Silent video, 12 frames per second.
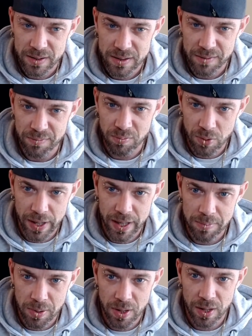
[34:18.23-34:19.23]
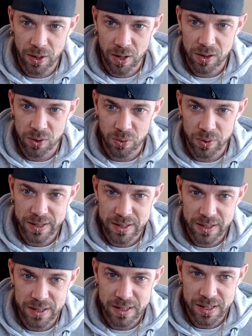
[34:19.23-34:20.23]
They've really put a lot of thought into
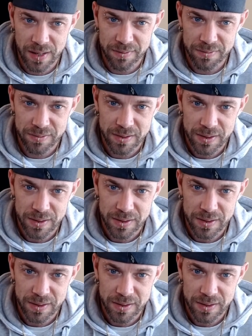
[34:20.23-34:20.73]
this stuff.